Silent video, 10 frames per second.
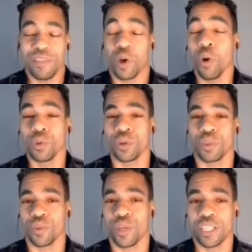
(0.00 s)
or even old
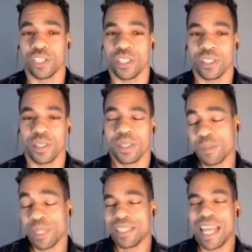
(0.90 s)
Earth creationists,
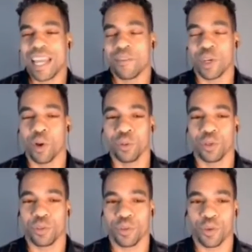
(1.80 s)
because not every
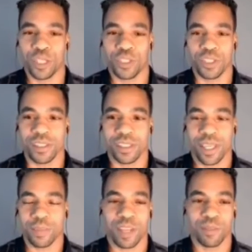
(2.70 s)
old Earth creationist
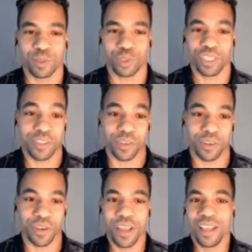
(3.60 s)
accepts evolution
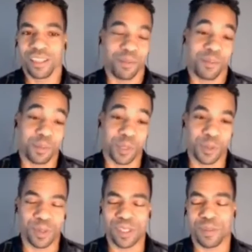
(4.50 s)
either. Some of
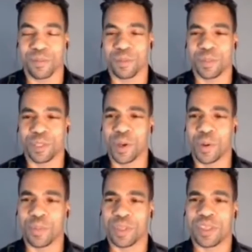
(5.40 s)
them do and some of them
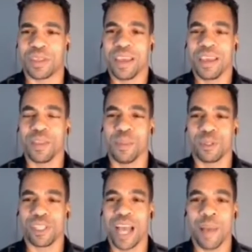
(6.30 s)
don't. But the,
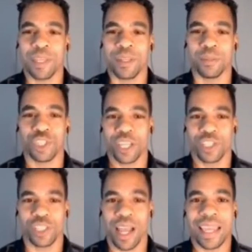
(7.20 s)
the most common
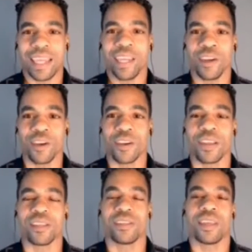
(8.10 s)
objection I
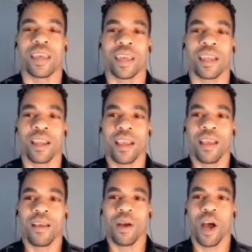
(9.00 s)
hear is that,
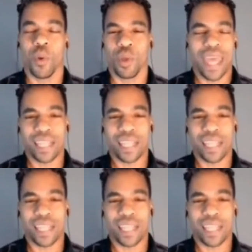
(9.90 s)
oh,